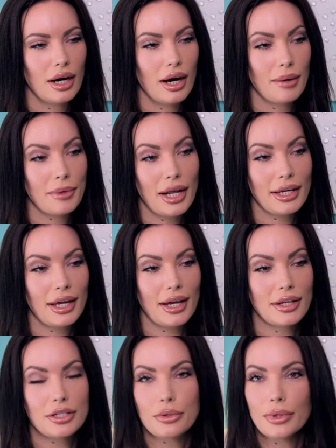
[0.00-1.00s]
I mean, I
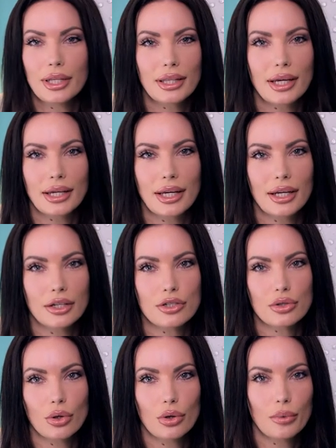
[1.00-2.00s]
can't do anything. I can't
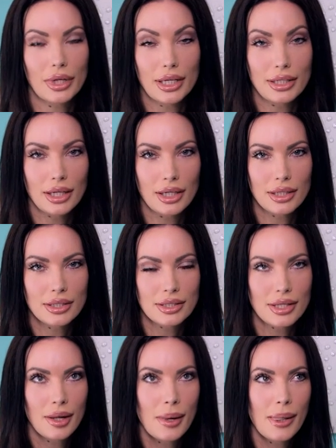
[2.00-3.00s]
control what he
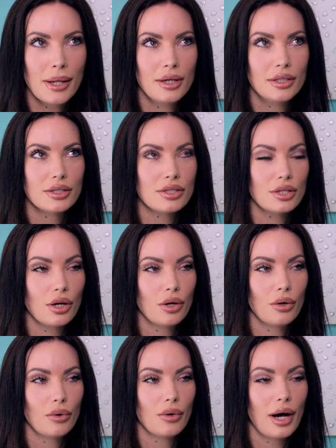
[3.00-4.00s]
does.
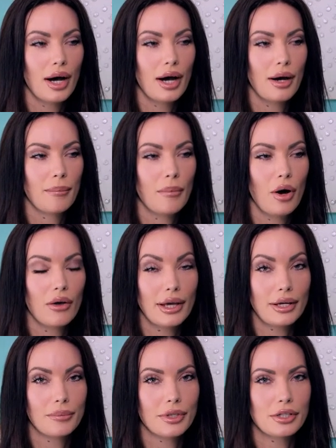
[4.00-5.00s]
So, all I
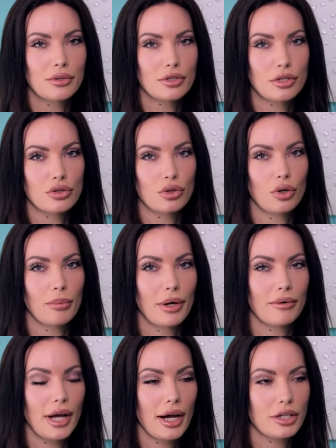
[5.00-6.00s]
can really do is control my
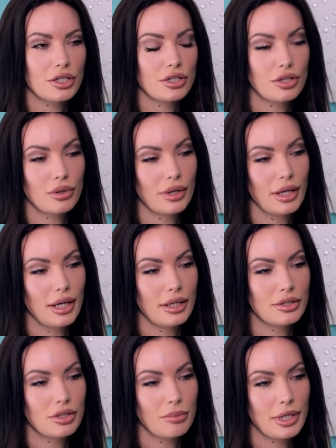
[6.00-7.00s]
reaction to it.
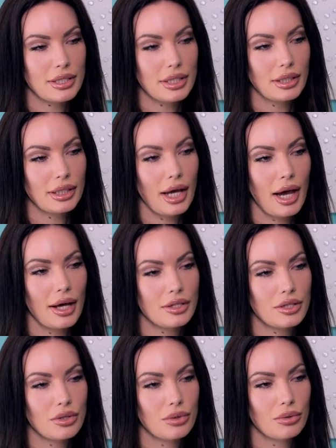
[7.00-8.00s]
And so basically I had
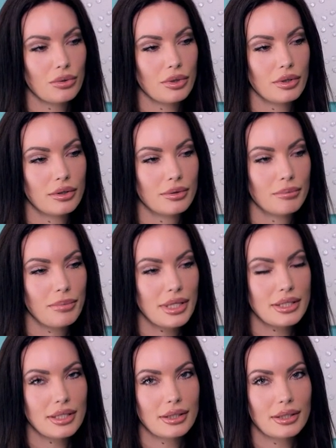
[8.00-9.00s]
to
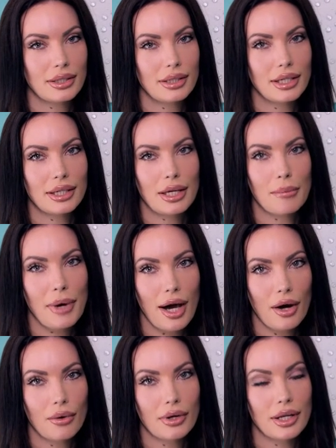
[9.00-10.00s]
basically kick him
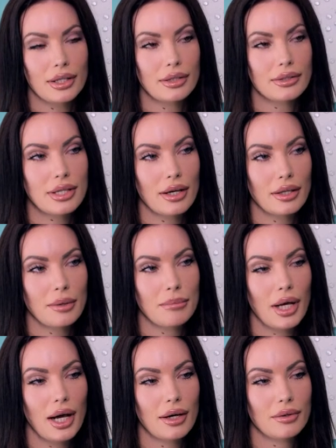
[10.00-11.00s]
out and tell him
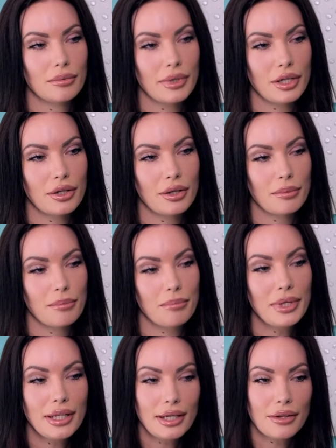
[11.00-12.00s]
that we couldn't
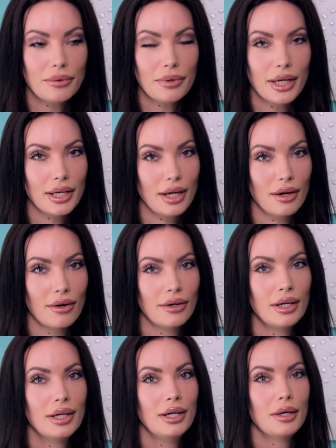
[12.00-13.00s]
be together right now
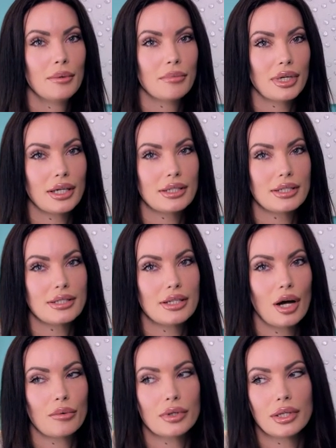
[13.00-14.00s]
because it's
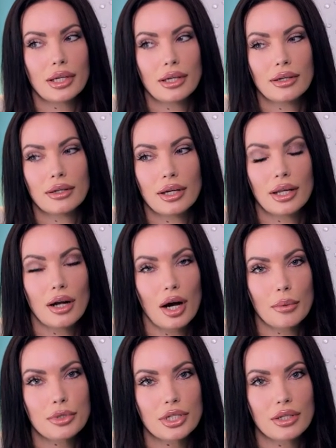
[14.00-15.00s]
not really an
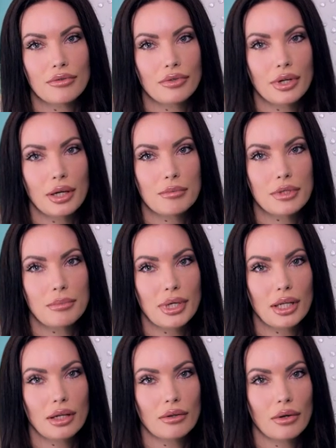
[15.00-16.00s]
option for him to be
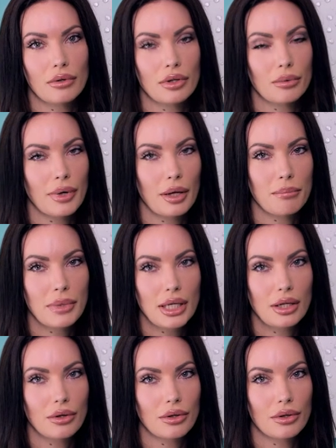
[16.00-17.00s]
getting loaded around
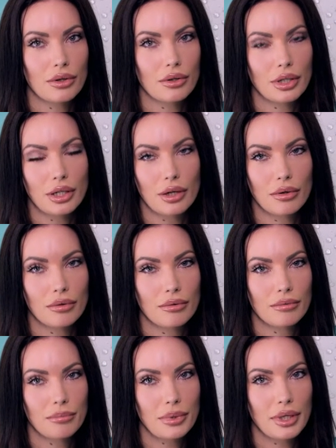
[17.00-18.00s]
me or, you know,
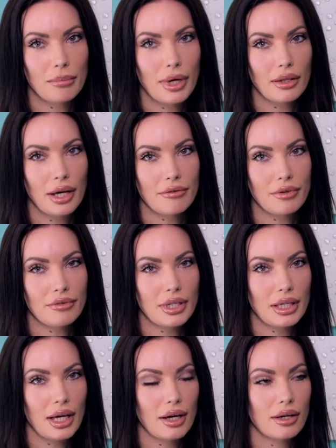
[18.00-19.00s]
be in my life if he
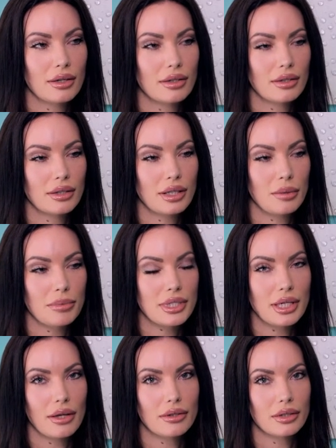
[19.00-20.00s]
can't keep it
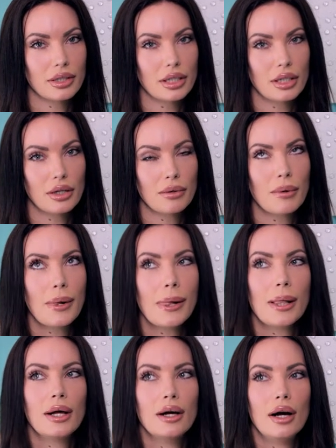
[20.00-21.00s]
together, you know?
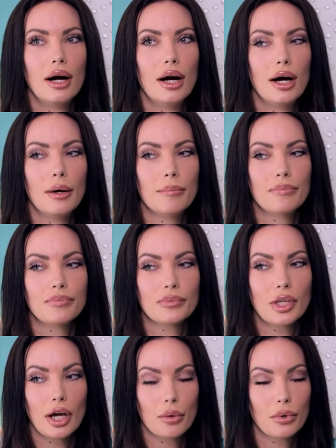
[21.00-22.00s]

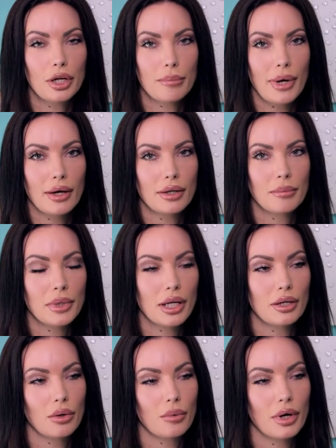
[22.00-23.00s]
Yeah, I worry about him and I
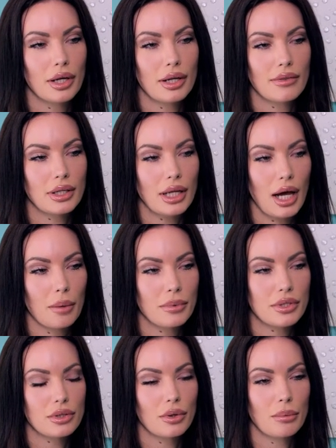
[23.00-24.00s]
don't want anything to
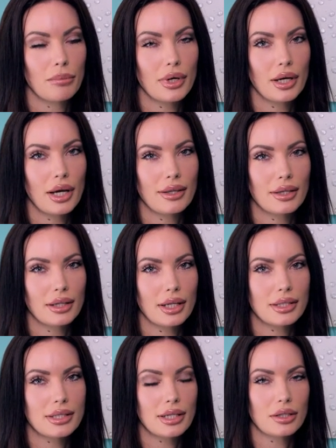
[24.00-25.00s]
happen to him, but I think
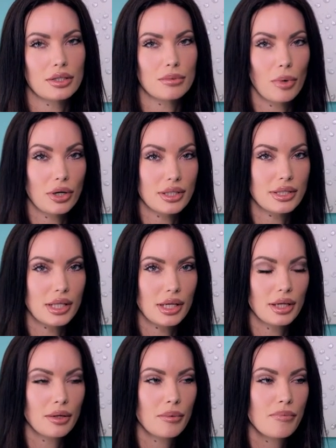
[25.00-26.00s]
that's like the smartest
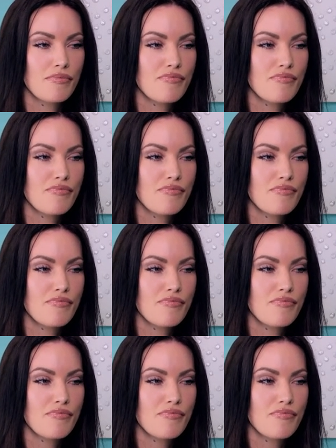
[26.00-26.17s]
thing.